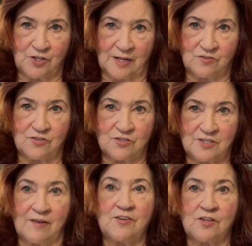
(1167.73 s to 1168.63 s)
That's the
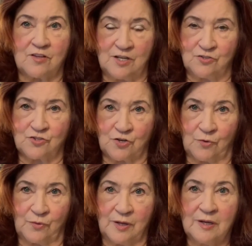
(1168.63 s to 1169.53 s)
seventh
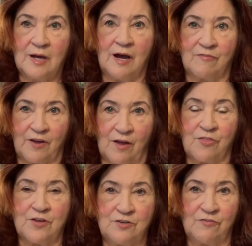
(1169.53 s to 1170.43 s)
keystone of
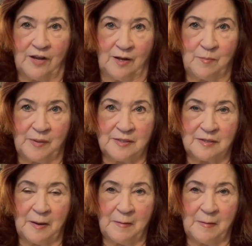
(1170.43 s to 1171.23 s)
healthy development.